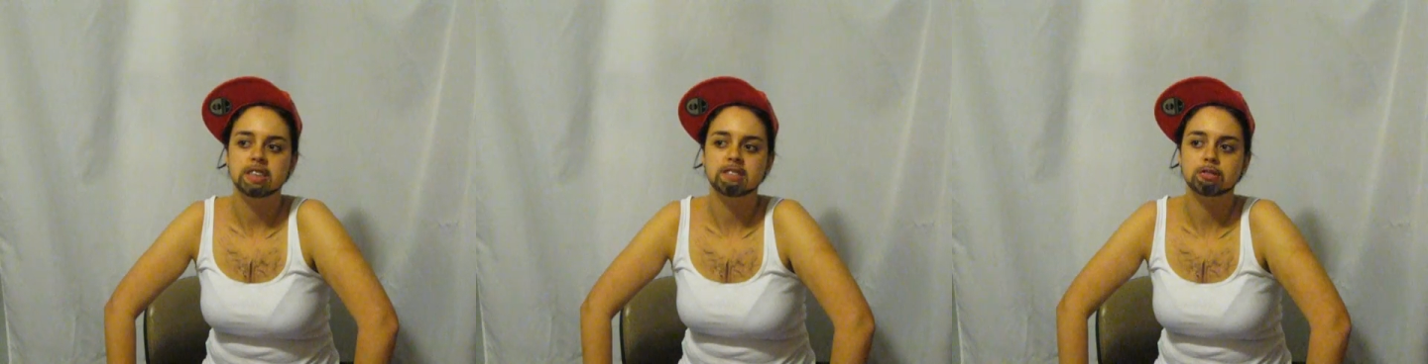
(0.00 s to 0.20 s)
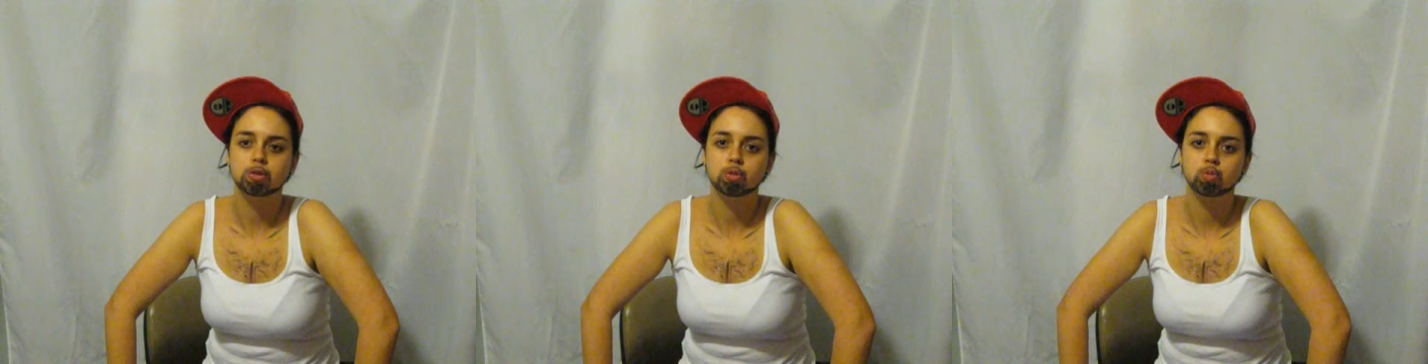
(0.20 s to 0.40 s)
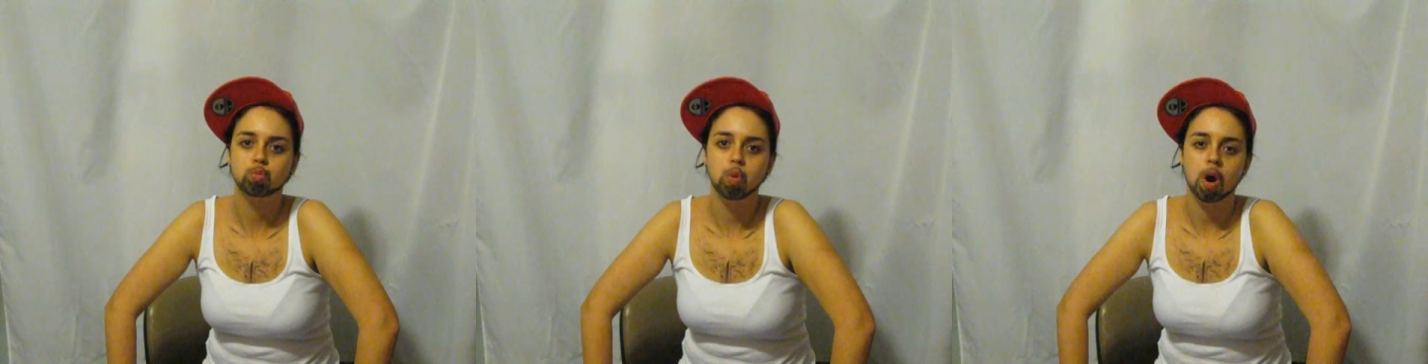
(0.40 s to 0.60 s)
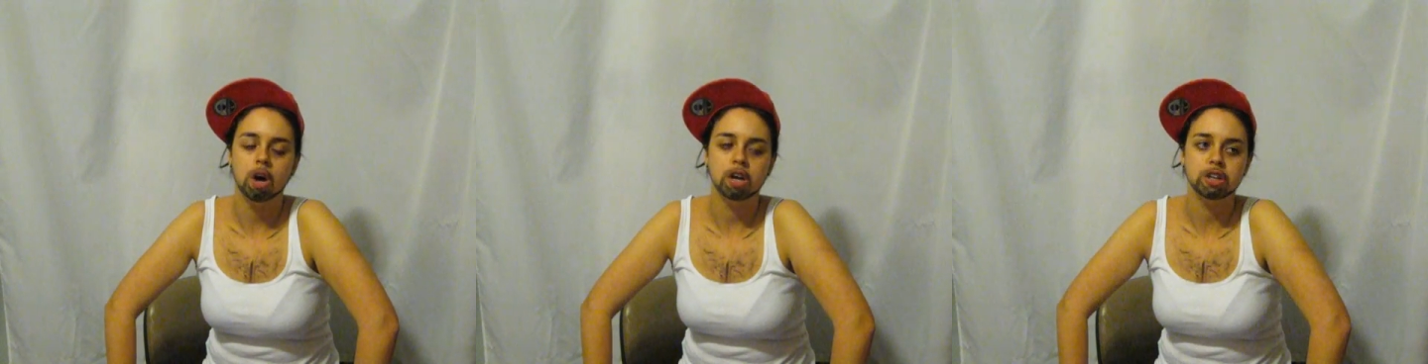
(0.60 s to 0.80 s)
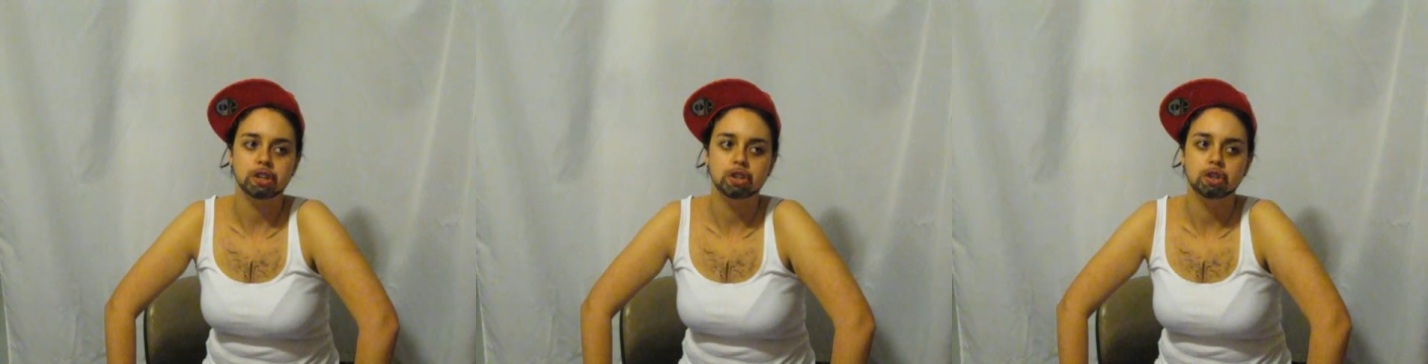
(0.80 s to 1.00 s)
his
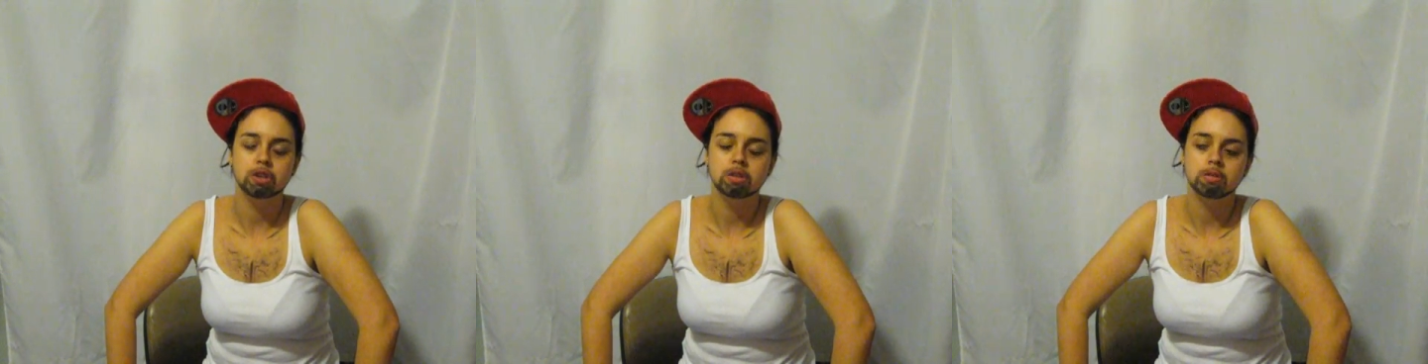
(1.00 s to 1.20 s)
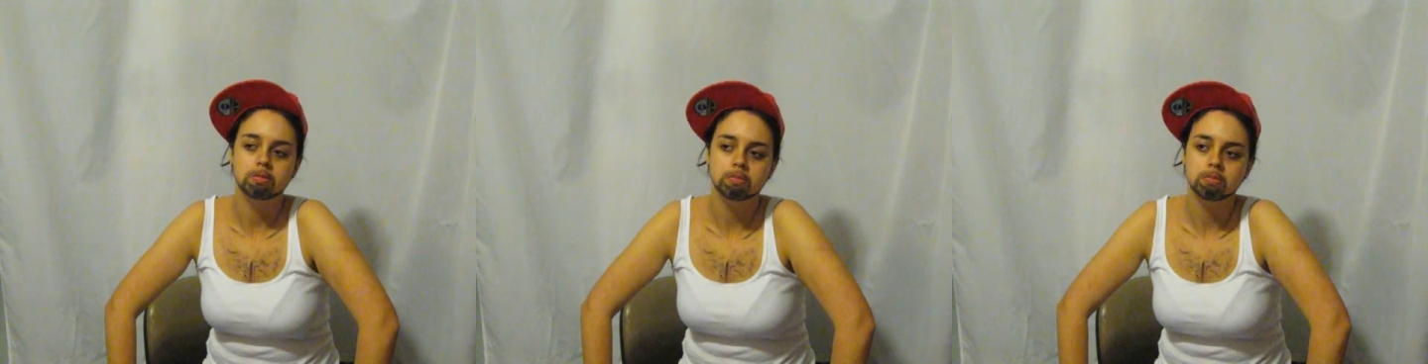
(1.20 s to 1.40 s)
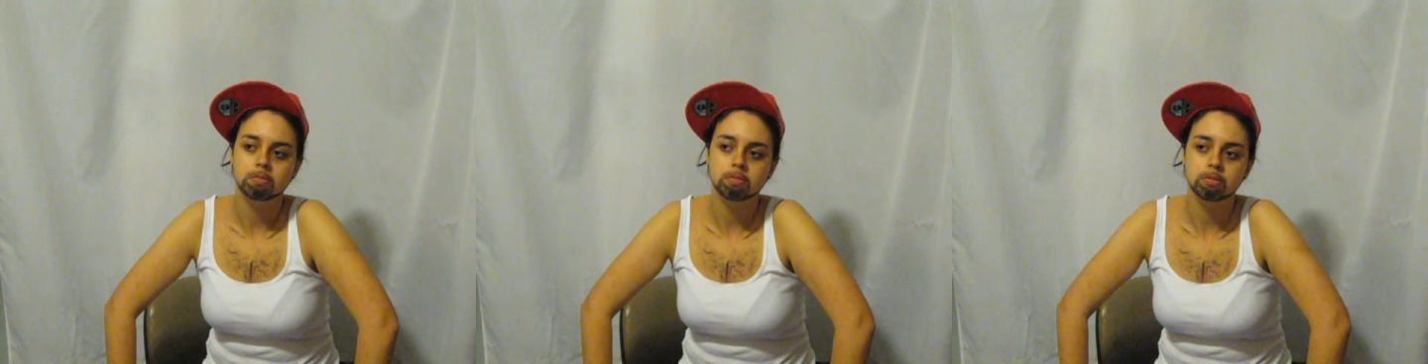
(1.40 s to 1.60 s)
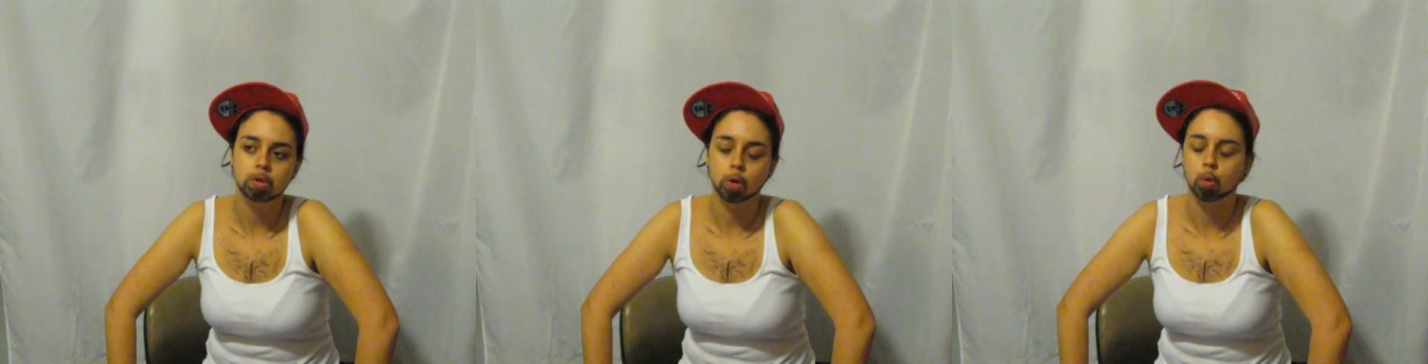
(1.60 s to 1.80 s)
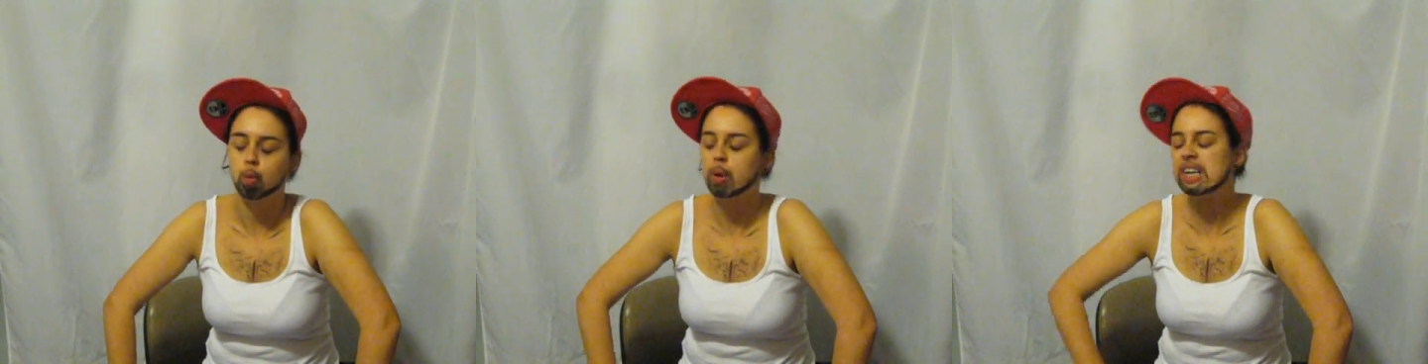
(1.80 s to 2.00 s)
garage,
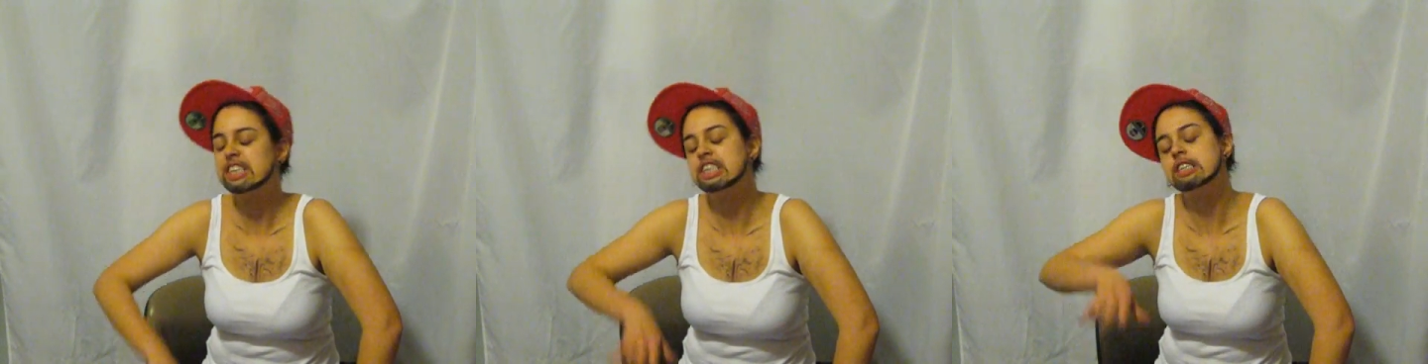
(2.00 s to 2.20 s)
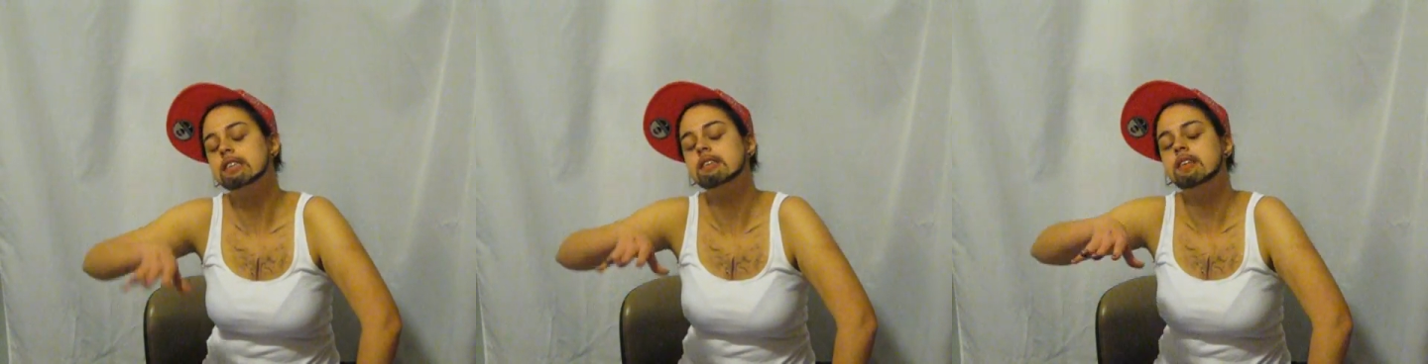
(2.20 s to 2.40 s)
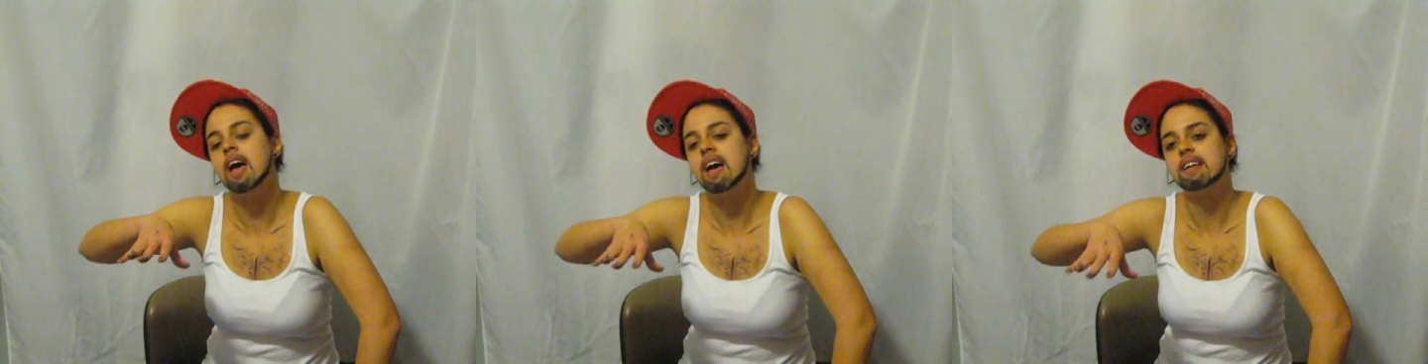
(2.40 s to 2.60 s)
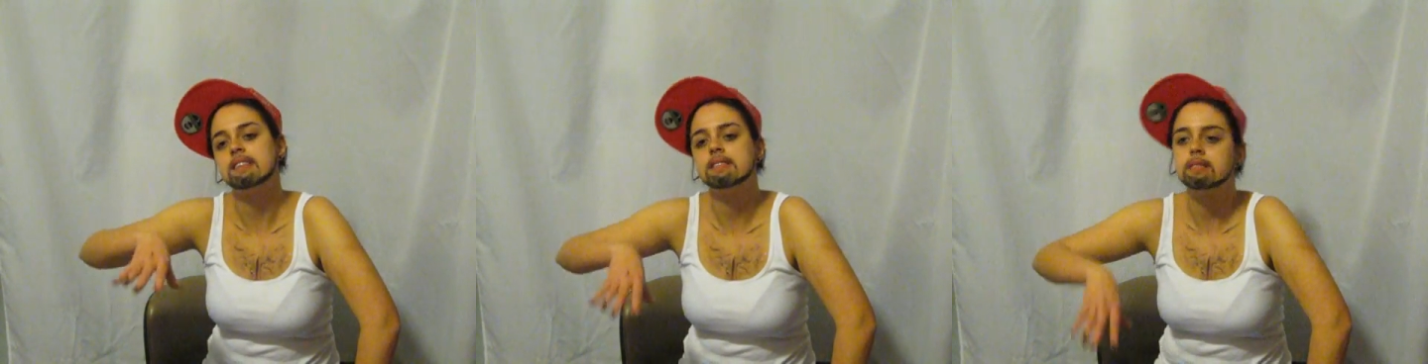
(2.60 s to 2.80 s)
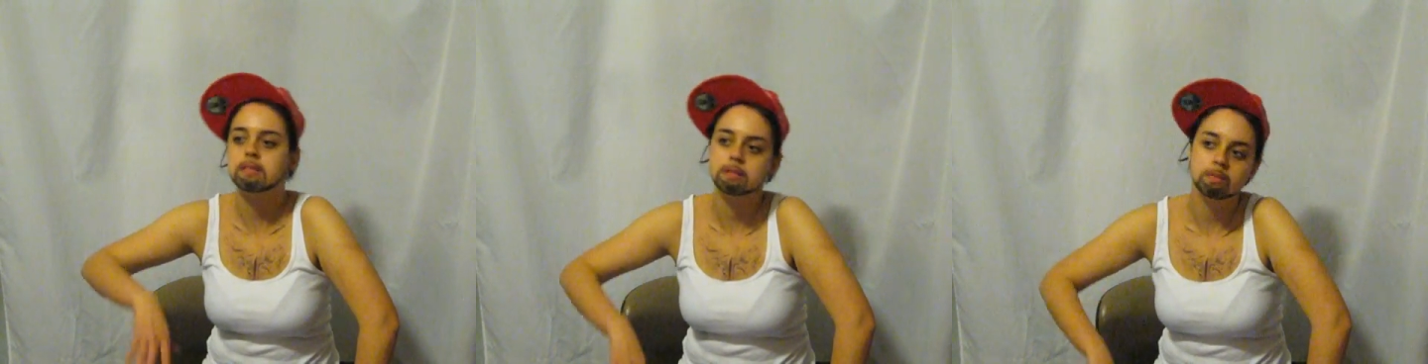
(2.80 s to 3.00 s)
no questions
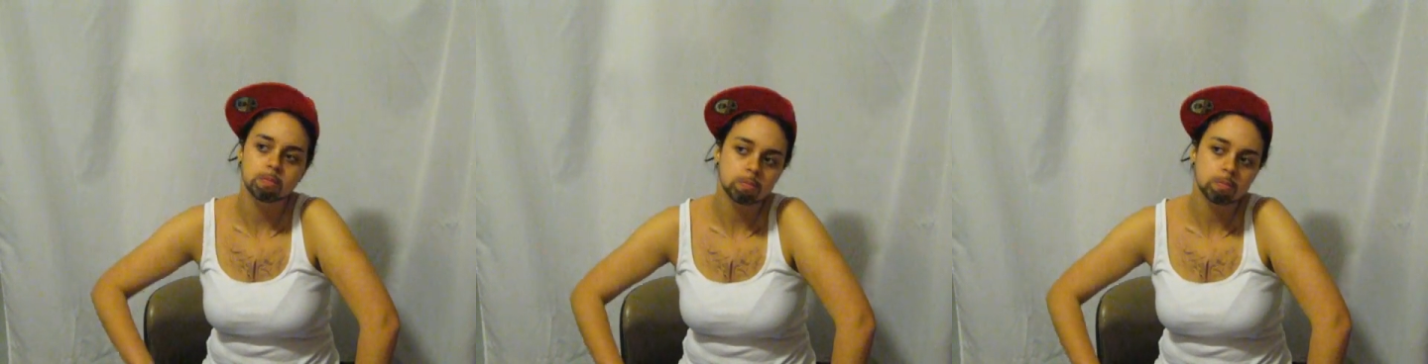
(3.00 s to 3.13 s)
asked.